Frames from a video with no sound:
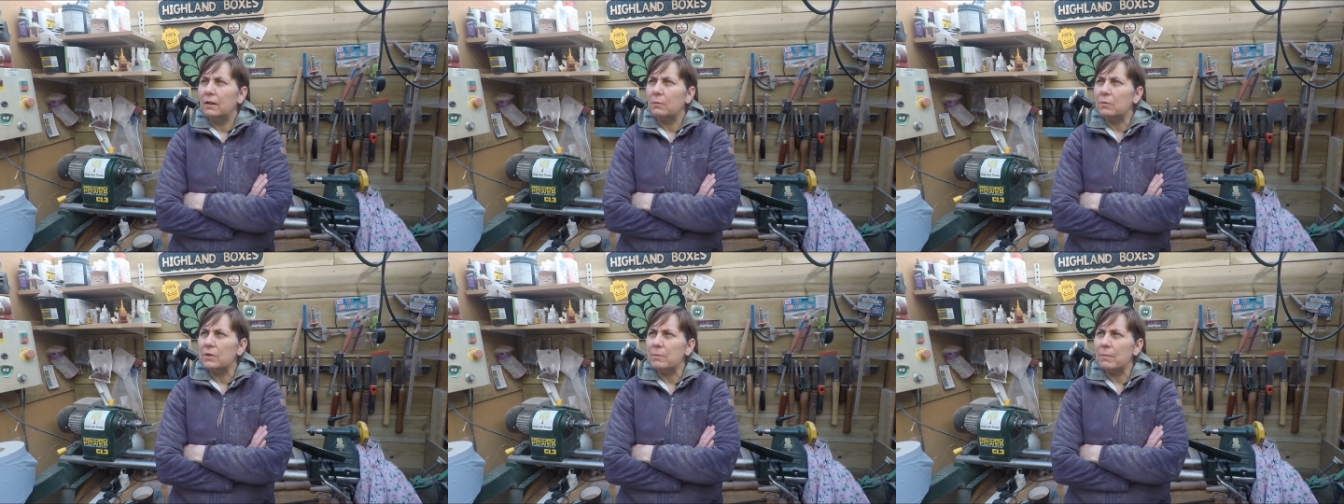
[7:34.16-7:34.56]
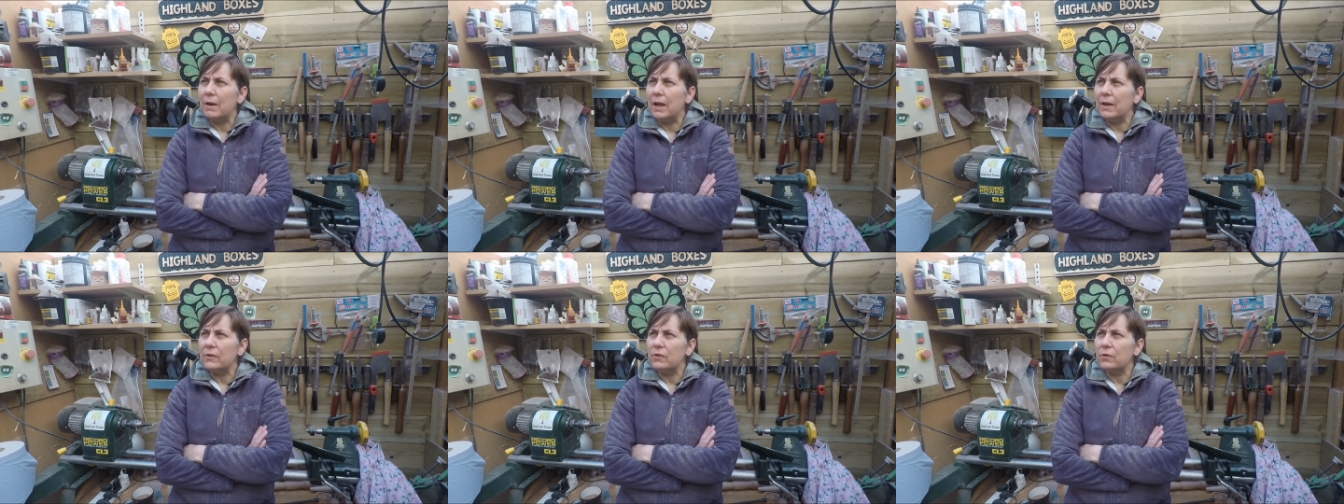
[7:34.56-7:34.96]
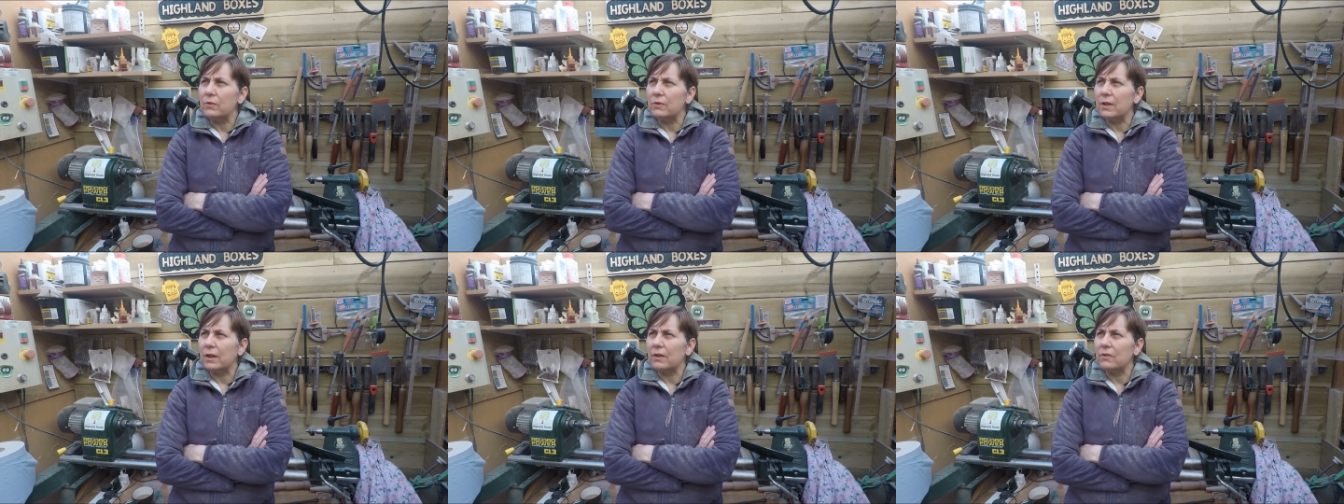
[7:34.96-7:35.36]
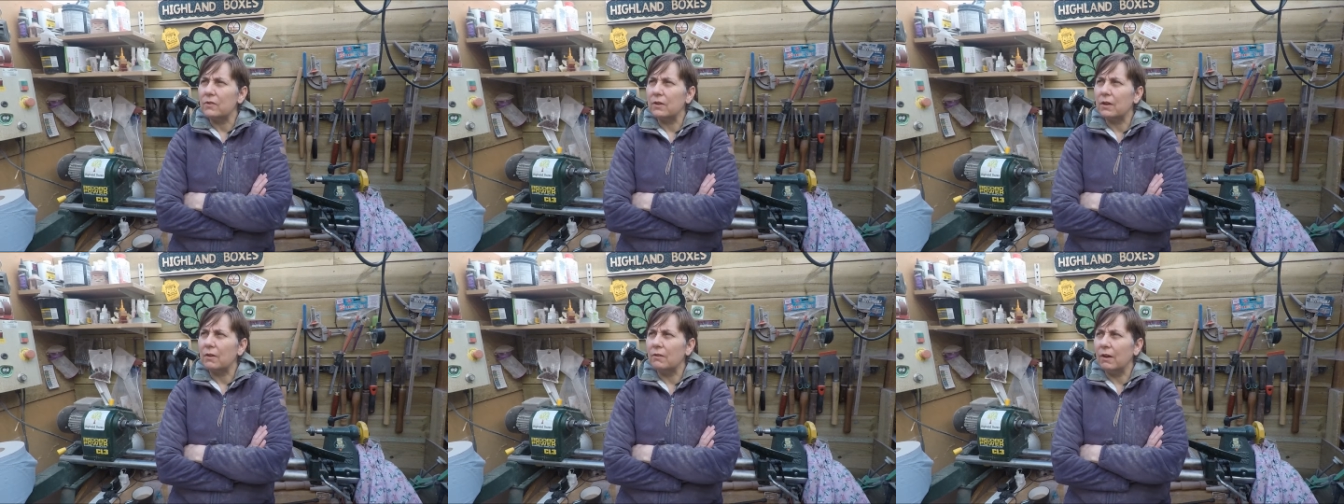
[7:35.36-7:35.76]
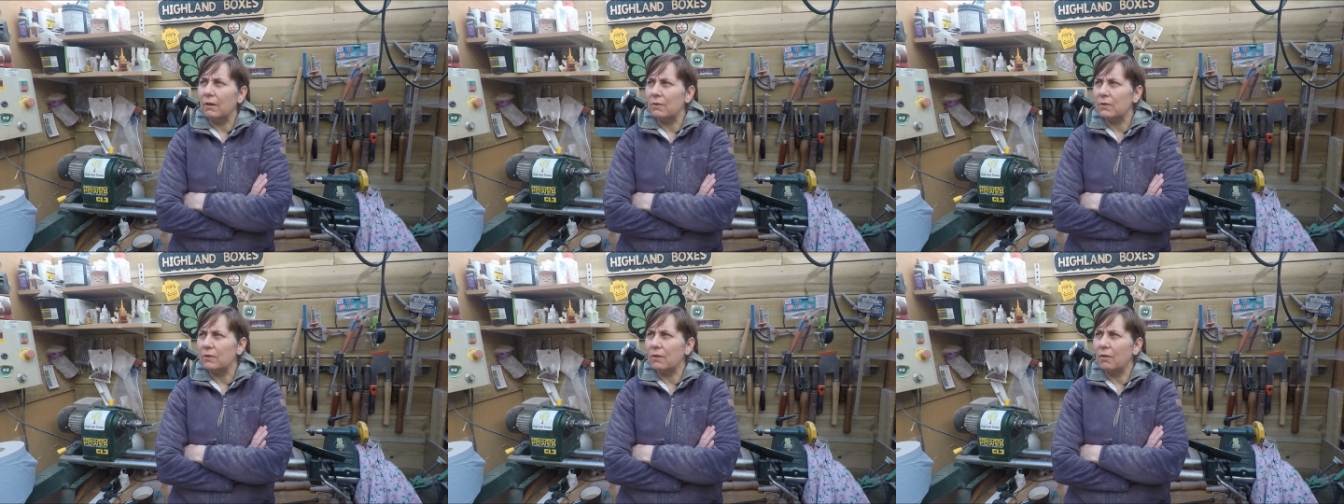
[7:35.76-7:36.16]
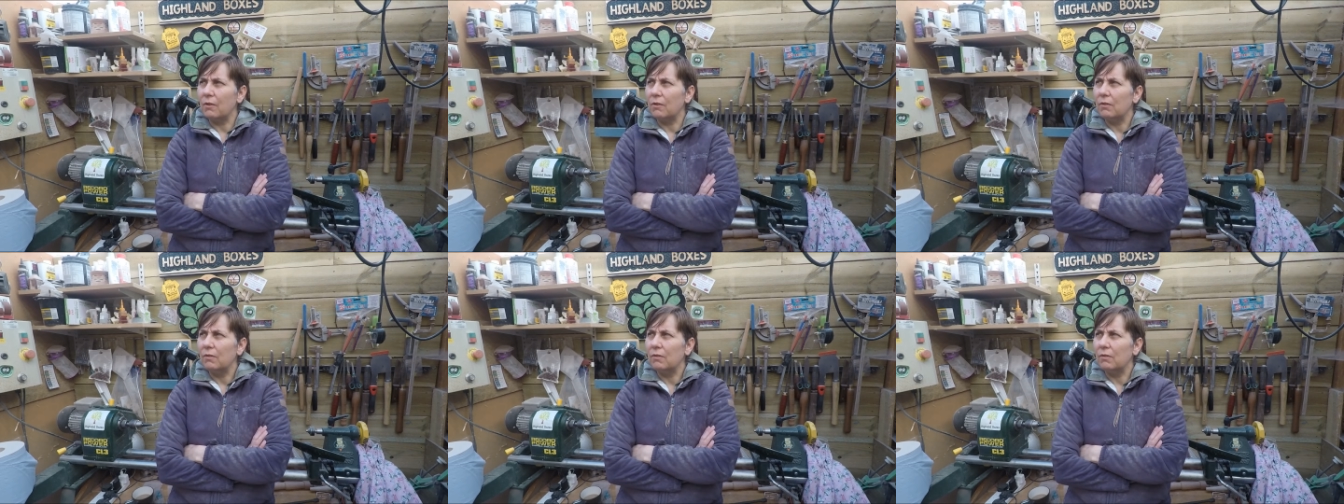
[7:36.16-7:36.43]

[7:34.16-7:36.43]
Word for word: was in my head 2 seconds ago, now it's gone.